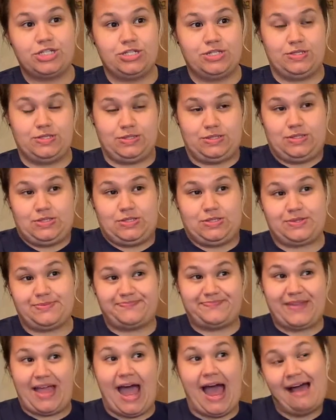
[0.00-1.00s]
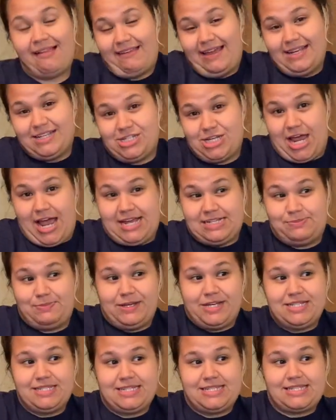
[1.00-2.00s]
is, I like jazz
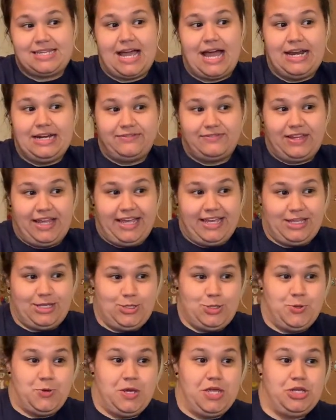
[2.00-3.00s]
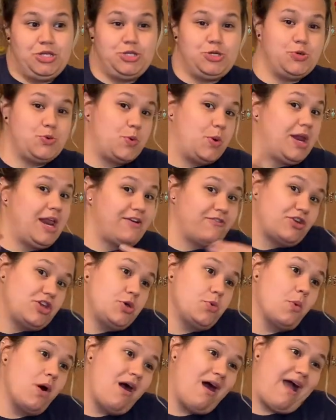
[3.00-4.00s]
because it's kind of like you can do whatever
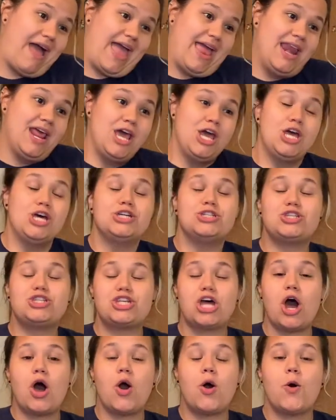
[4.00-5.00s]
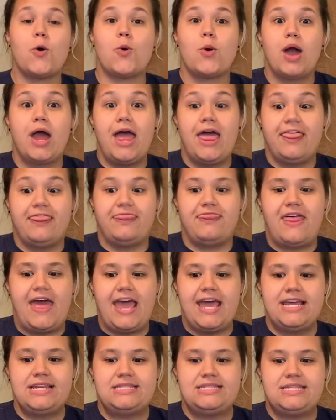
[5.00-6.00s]
you want. So
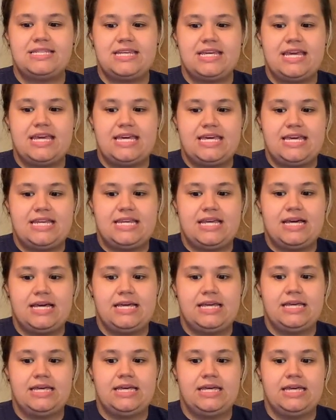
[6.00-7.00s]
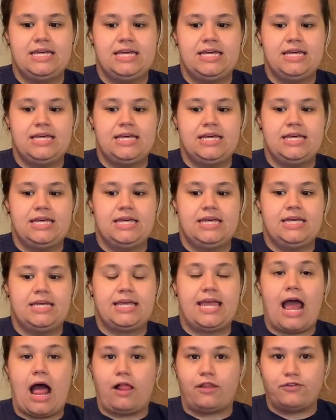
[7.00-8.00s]
they did
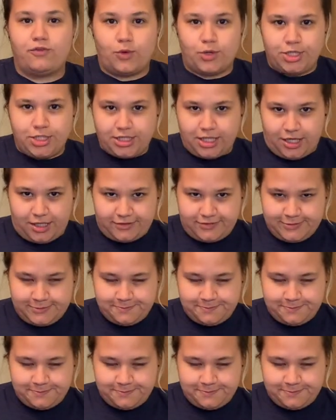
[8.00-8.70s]
California Love,